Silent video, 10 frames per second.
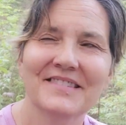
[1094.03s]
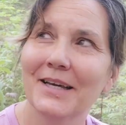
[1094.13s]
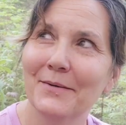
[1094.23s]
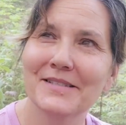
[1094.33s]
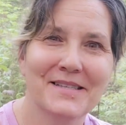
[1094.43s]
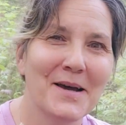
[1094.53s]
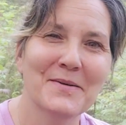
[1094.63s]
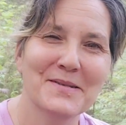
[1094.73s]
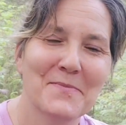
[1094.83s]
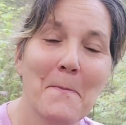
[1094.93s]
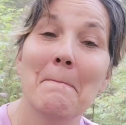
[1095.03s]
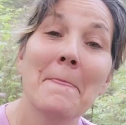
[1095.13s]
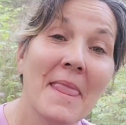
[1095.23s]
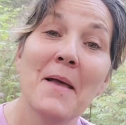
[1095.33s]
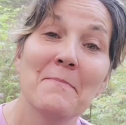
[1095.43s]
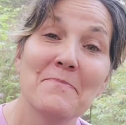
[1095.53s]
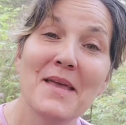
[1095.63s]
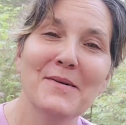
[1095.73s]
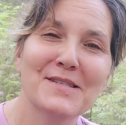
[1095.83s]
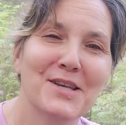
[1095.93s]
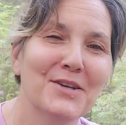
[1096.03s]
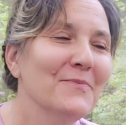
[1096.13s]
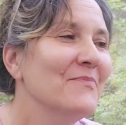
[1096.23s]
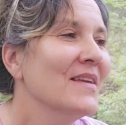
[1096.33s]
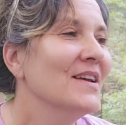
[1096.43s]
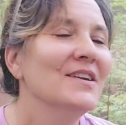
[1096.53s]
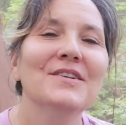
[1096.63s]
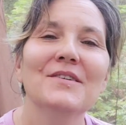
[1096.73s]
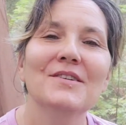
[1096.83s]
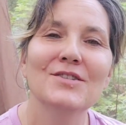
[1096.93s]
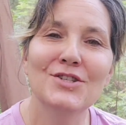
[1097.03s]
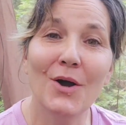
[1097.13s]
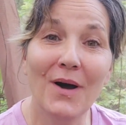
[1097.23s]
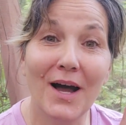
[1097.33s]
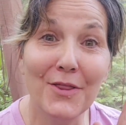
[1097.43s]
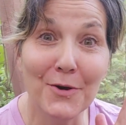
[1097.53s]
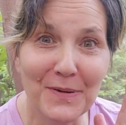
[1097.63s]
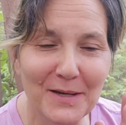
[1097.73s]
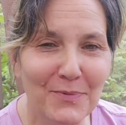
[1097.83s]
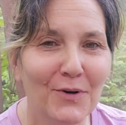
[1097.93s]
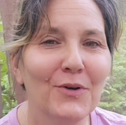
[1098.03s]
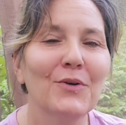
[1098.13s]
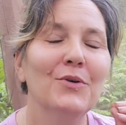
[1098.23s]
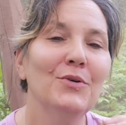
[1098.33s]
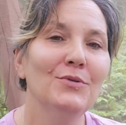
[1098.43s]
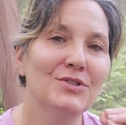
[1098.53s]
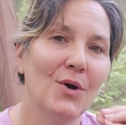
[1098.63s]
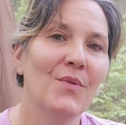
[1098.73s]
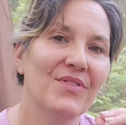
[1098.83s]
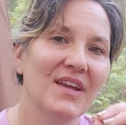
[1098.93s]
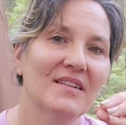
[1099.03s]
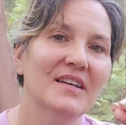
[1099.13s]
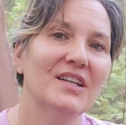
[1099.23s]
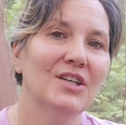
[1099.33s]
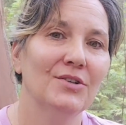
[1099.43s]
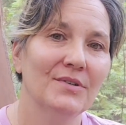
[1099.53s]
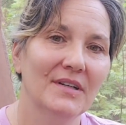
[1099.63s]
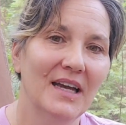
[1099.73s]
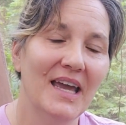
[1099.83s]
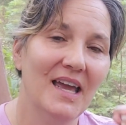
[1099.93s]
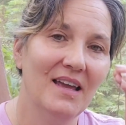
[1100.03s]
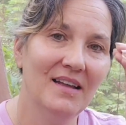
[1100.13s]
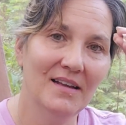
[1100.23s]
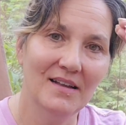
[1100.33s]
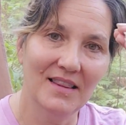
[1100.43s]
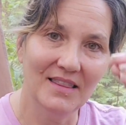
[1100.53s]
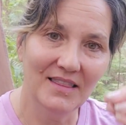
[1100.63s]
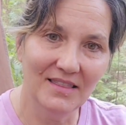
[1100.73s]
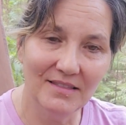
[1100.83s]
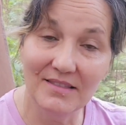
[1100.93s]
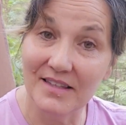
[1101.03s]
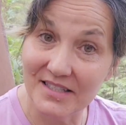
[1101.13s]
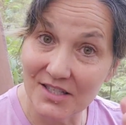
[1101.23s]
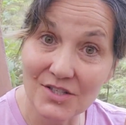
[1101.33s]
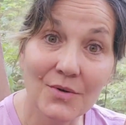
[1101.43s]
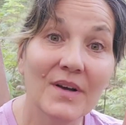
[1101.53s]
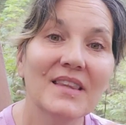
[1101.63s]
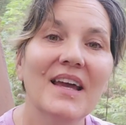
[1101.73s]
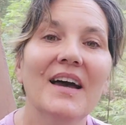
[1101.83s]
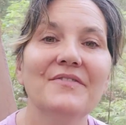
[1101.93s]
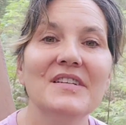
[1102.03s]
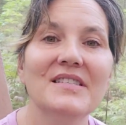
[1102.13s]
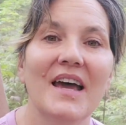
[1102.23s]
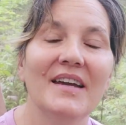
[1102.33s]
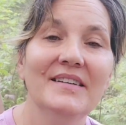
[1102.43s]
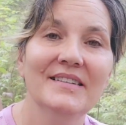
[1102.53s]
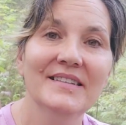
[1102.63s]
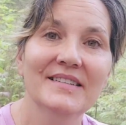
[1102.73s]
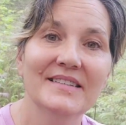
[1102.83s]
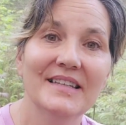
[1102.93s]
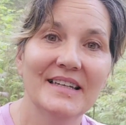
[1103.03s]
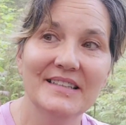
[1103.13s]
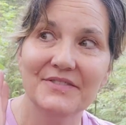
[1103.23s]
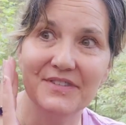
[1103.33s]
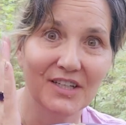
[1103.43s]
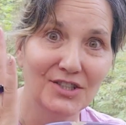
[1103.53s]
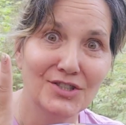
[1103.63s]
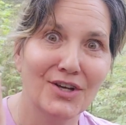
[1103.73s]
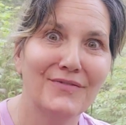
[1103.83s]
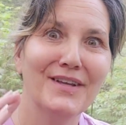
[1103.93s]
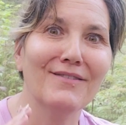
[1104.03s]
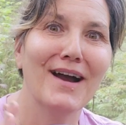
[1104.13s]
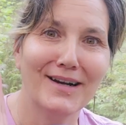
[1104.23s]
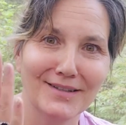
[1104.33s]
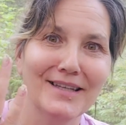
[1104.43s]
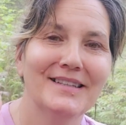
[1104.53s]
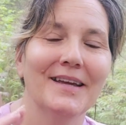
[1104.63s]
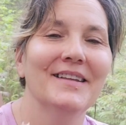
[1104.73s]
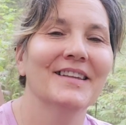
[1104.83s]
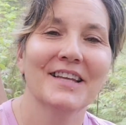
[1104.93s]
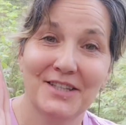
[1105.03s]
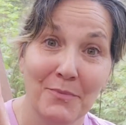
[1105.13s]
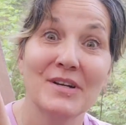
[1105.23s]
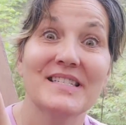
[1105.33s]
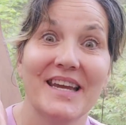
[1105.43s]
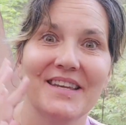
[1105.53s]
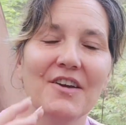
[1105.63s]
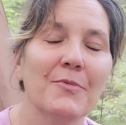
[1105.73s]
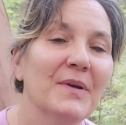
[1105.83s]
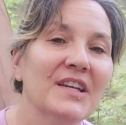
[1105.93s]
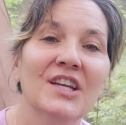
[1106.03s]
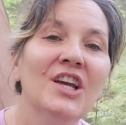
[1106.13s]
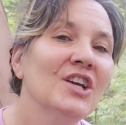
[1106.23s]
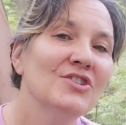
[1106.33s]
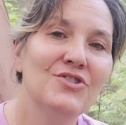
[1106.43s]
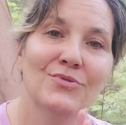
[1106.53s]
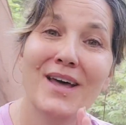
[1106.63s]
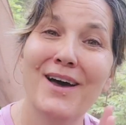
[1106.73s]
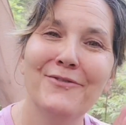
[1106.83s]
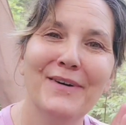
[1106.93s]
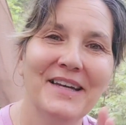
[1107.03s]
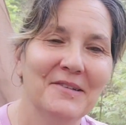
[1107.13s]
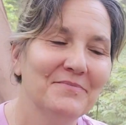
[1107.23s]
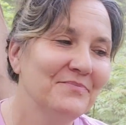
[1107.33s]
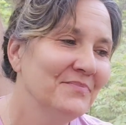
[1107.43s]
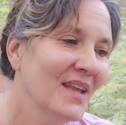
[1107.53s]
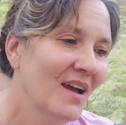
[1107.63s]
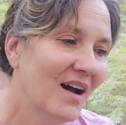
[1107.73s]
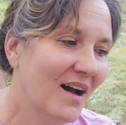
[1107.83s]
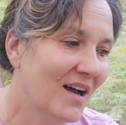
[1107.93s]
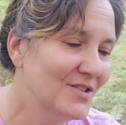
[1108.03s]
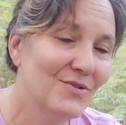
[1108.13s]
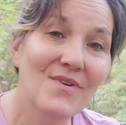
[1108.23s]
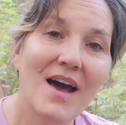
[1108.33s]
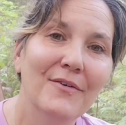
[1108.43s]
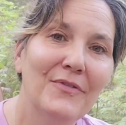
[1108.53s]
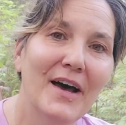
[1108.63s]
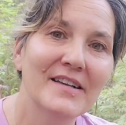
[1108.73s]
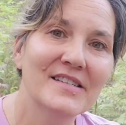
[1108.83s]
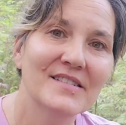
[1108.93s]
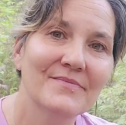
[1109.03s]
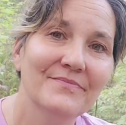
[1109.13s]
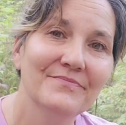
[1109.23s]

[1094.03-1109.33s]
That was cute. Don't other people who don't think like you. Listen to what they have to say. And if they're just off their rocker, let them retain their opinion. Do not fight. Do not fuss.